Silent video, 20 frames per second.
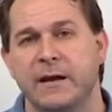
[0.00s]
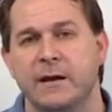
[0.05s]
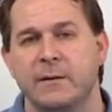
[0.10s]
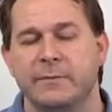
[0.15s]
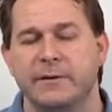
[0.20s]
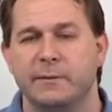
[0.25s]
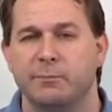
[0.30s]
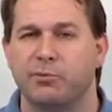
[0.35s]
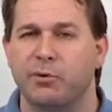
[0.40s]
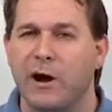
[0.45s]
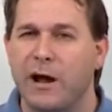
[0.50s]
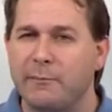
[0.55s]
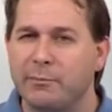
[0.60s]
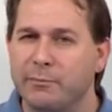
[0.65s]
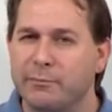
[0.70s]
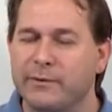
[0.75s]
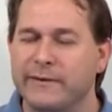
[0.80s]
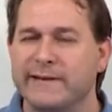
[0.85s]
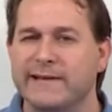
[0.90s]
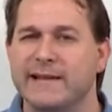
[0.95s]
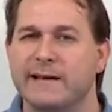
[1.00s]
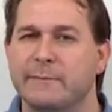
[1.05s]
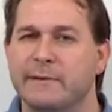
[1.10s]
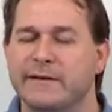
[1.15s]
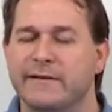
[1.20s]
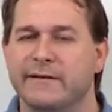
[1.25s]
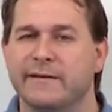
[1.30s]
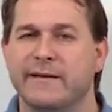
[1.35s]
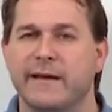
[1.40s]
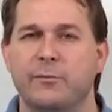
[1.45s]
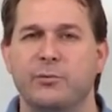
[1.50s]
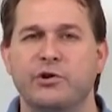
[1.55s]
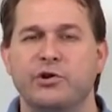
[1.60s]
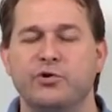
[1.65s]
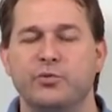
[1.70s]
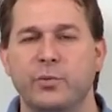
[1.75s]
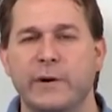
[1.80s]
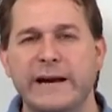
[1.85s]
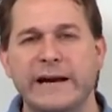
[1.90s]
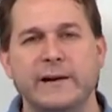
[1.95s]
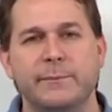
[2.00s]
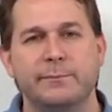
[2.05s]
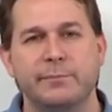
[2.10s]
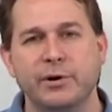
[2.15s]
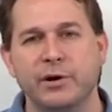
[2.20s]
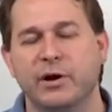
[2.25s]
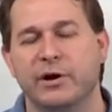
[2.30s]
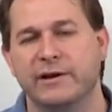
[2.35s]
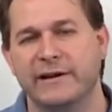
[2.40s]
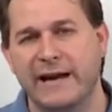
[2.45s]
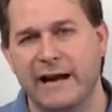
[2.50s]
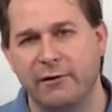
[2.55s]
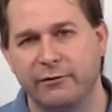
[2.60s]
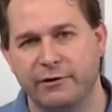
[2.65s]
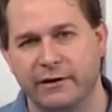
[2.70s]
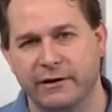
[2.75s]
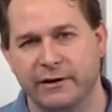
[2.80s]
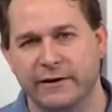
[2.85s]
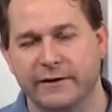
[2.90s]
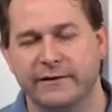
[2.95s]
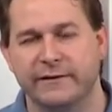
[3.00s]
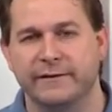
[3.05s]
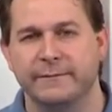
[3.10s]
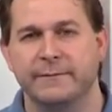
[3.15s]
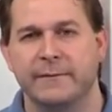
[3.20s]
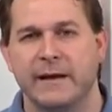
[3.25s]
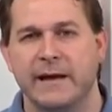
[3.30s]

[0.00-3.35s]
But the problem with limits is that when you read a book on calculus,